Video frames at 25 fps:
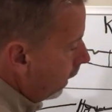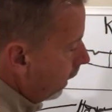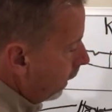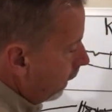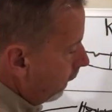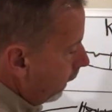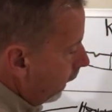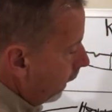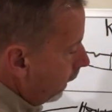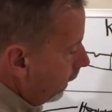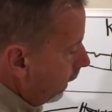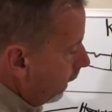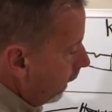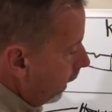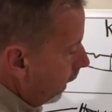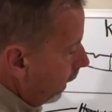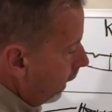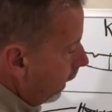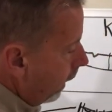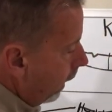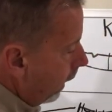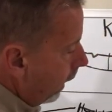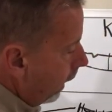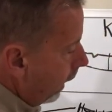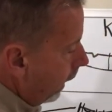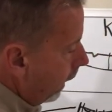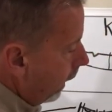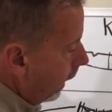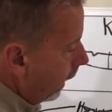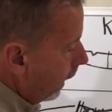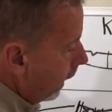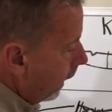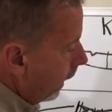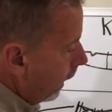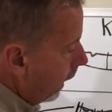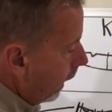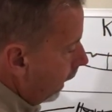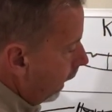they'd get
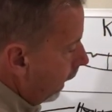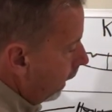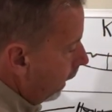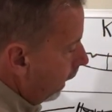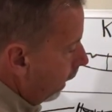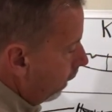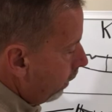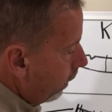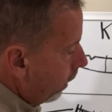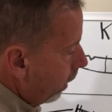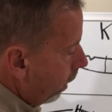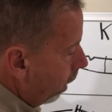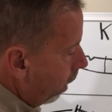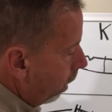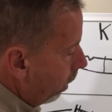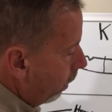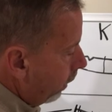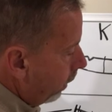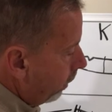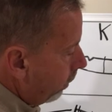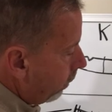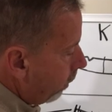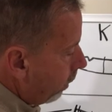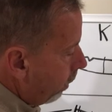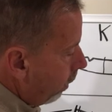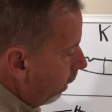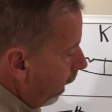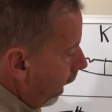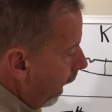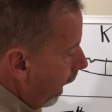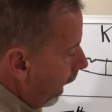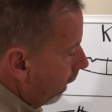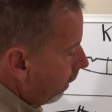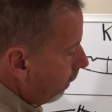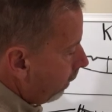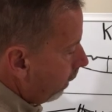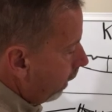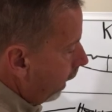hit and they would always
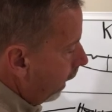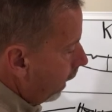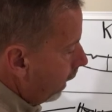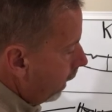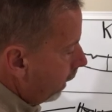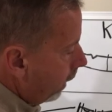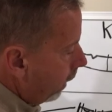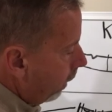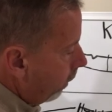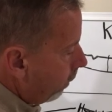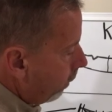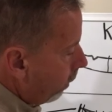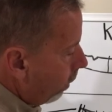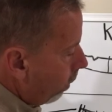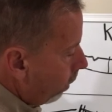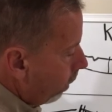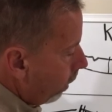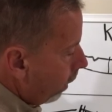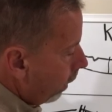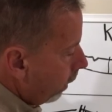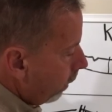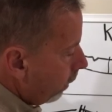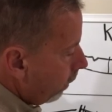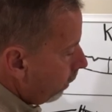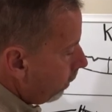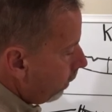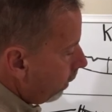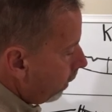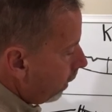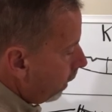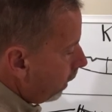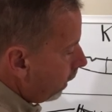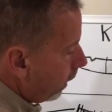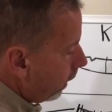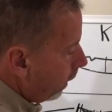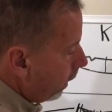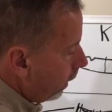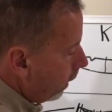crack right in these corners.
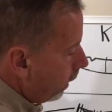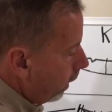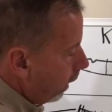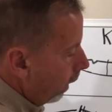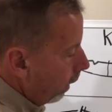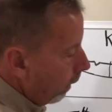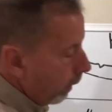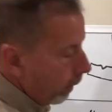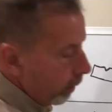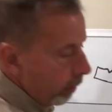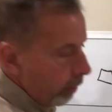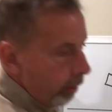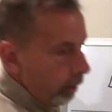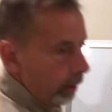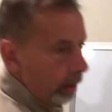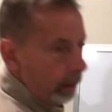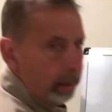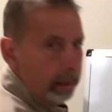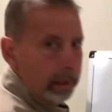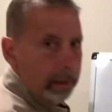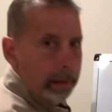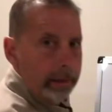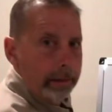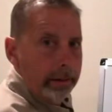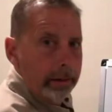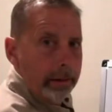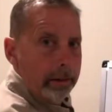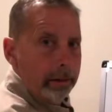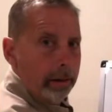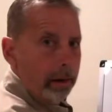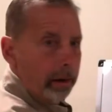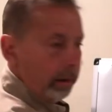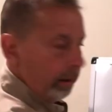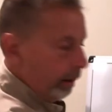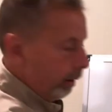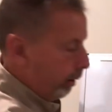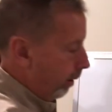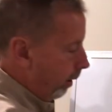Guaranteed. It didn't
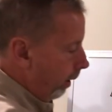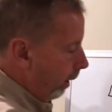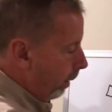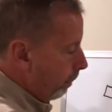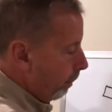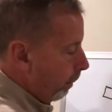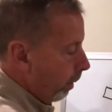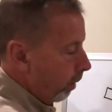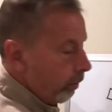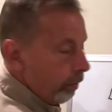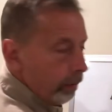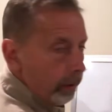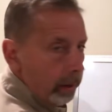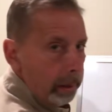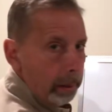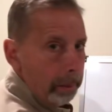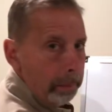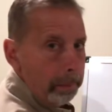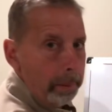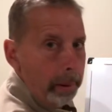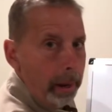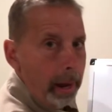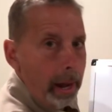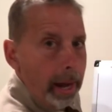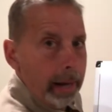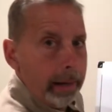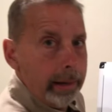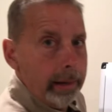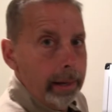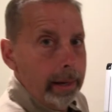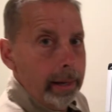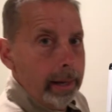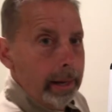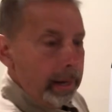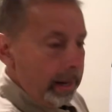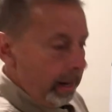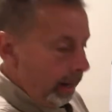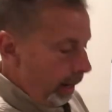hardly take much of an impact.
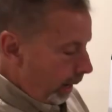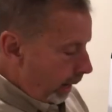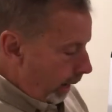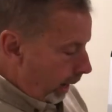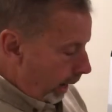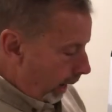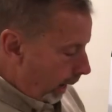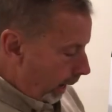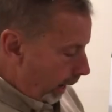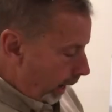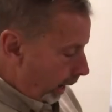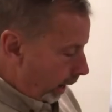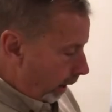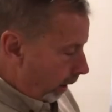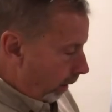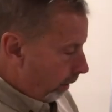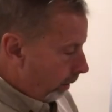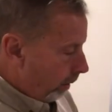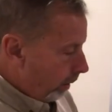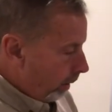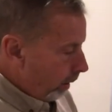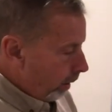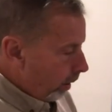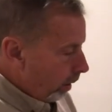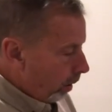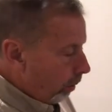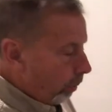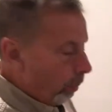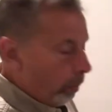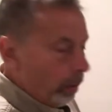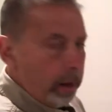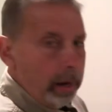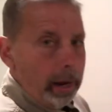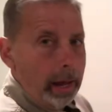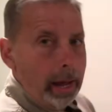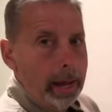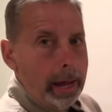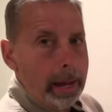And
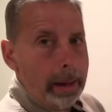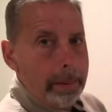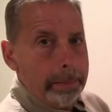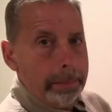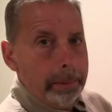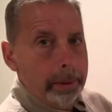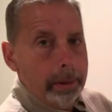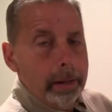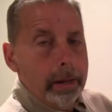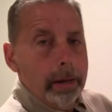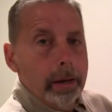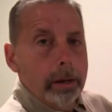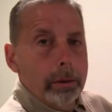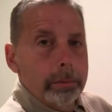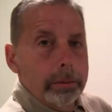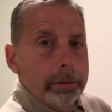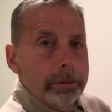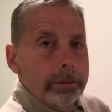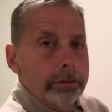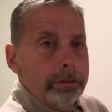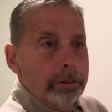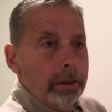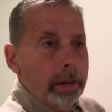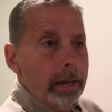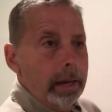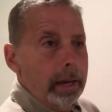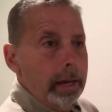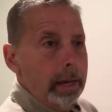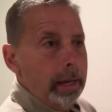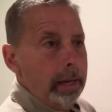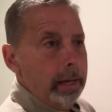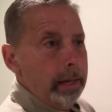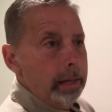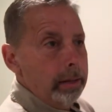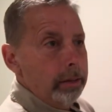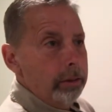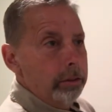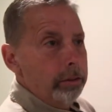what happened, there was
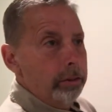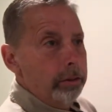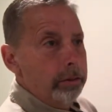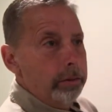a